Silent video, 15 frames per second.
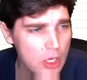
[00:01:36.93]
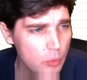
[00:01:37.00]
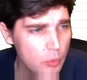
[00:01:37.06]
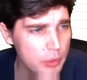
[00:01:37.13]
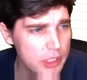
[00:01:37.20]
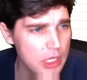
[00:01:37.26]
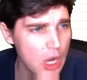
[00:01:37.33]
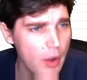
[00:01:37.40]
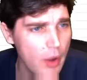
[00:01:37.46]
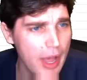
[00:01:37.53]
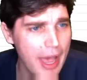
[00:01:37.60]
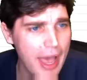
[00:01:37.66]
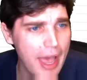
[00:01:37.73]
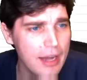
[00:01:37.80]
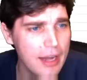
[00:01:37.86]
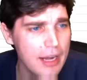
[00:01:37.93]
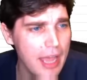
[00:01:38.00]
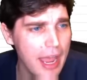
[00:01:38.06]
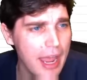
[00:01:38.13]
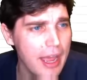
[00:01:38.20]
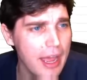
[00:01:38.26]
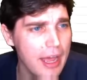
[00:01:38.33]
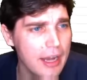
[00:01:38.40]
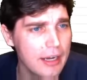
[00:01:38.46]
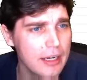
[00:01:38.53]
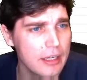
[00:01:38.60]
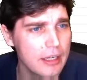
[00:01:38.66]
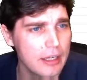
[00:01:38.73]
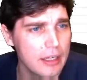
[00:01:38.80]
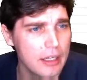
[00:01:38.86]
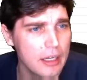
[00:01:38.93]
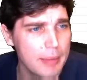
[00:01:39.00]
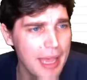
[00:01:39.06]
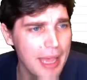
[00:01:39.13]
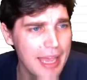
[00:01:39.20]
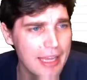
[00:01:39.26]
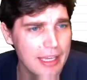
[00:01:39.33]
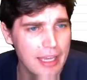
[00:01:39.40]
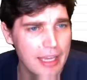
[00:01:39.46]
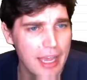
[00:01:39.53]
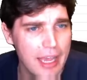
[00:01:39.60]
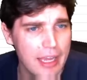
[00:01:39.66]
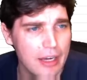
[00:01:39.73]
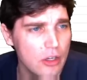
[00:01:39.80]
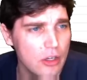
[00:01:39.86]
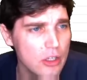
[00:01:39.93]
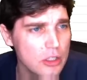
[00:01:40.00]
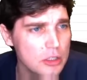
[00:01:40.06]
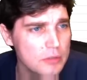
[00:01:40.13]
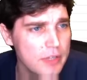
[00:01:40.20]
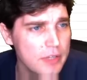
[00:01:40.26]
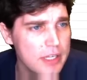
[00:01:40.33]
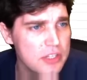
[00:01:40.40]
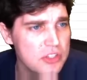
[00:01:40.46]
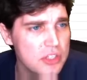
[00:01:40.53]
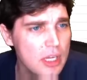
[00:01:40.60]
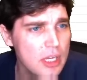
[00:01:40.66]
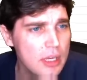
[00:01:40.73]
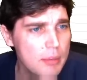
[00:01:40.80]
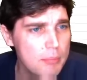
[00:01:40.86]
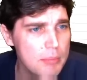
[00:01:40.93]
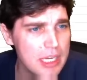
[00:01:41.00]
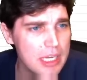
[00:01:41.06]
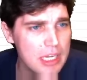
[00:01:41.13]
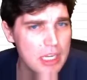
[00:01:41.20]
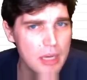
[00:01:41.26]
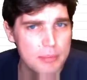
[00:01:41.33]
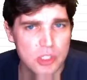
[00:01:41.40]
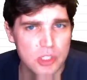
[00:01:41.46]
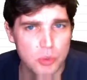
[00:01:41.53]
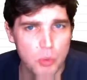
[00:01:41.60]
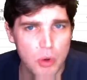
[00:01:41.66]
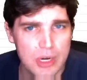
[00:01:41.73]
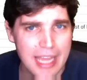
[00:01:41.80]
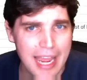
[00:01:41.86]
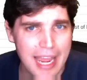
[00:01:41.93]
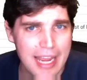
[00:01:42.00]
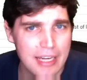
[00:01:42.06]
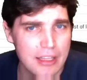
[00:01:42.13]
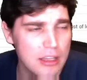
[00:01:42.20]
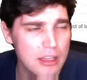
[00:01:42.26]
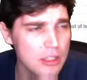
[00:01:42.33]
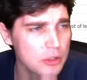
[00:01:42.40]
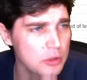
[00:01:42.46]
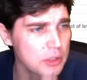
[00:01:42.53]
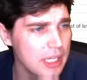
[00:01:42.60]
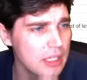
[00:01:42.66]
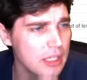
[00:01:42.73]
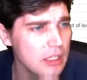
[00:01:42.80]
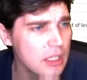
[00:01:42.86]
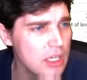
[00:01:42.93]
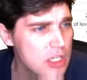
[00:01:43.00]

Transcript: We go ahead and um, AKA harvest mediums 2830.